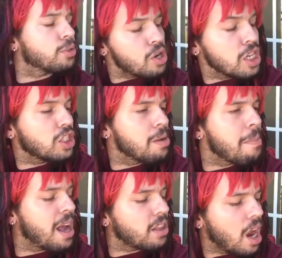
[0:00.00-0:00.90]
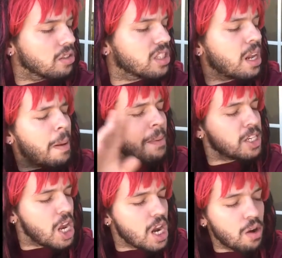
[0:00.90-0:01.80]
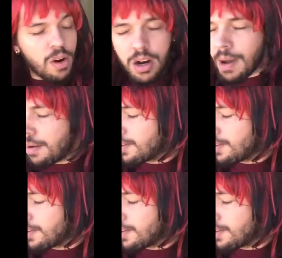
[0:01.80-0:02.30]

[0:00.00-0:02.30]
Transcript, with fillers: I'm crunching my thirst. Get up on my shit. Don't worry